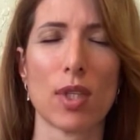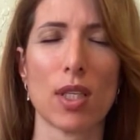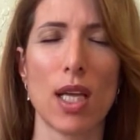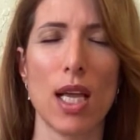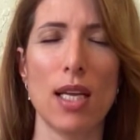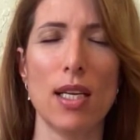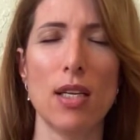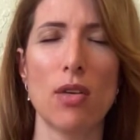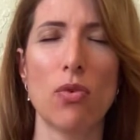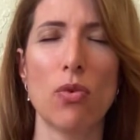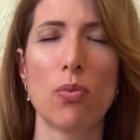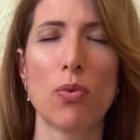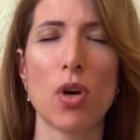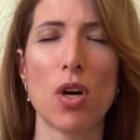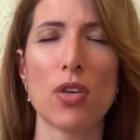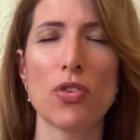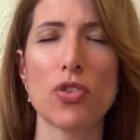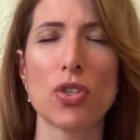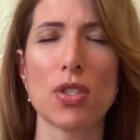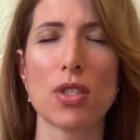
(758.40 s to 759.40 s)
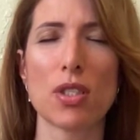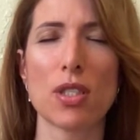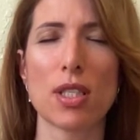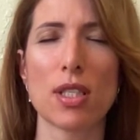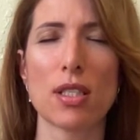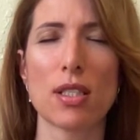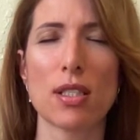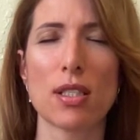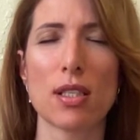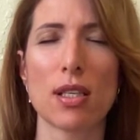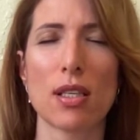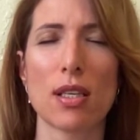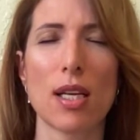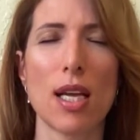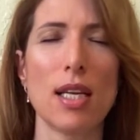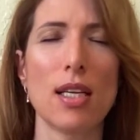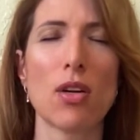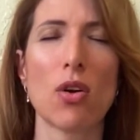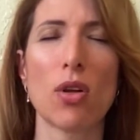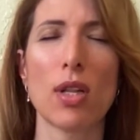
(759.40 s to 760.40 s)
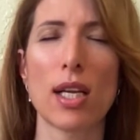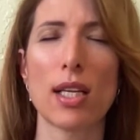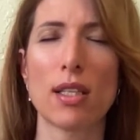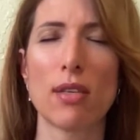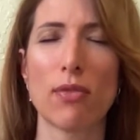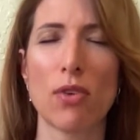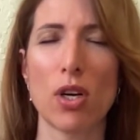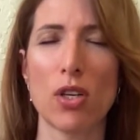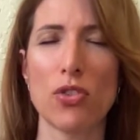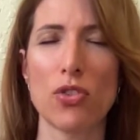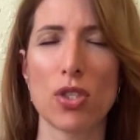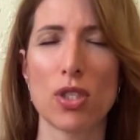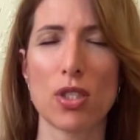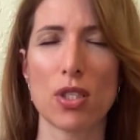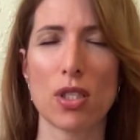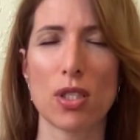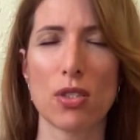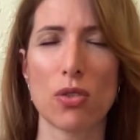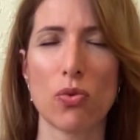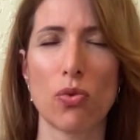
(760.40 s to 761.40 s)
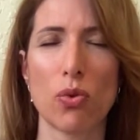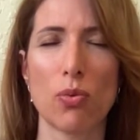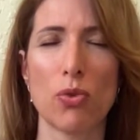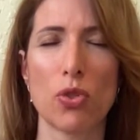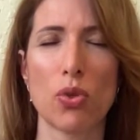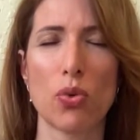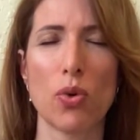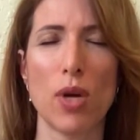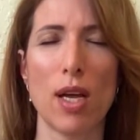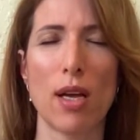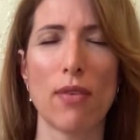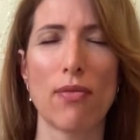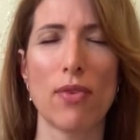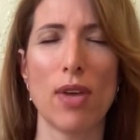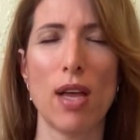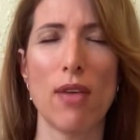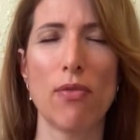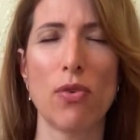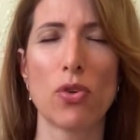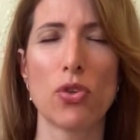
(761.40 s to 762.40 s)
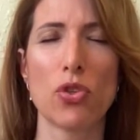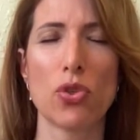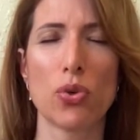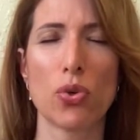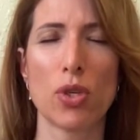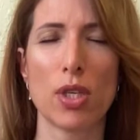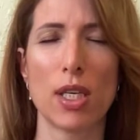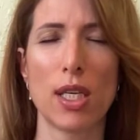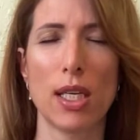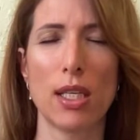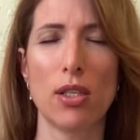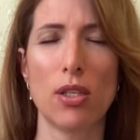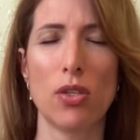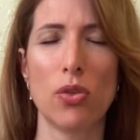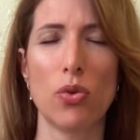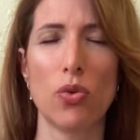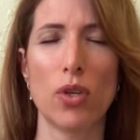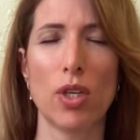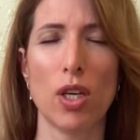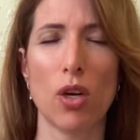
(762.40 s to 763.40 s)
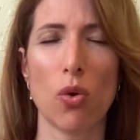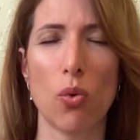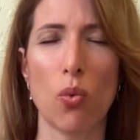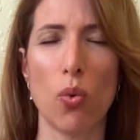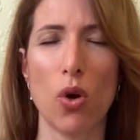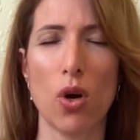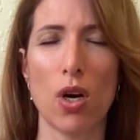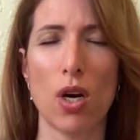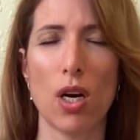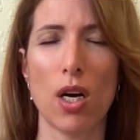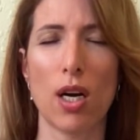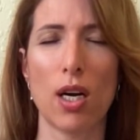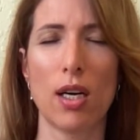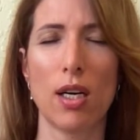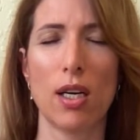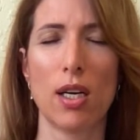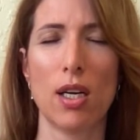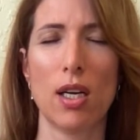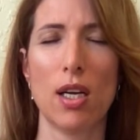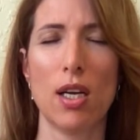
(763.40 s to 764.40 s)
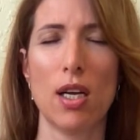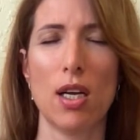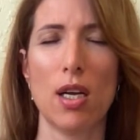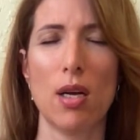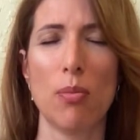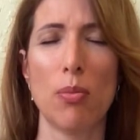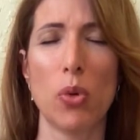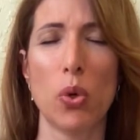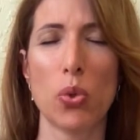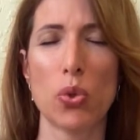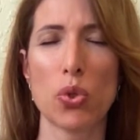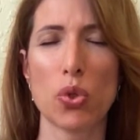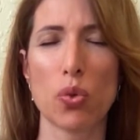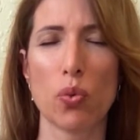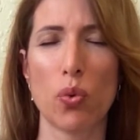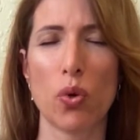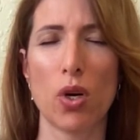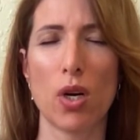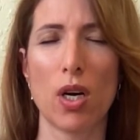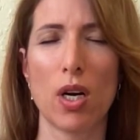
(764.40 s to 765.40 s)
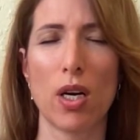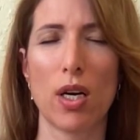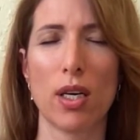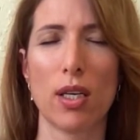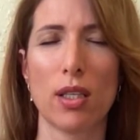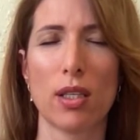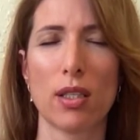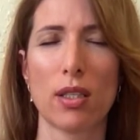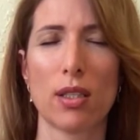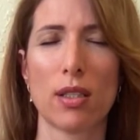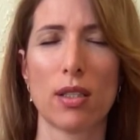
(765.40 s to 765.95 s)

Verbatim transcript: any group consciousness, uh, any collective consciousness groups you have ever joined during a war, post war,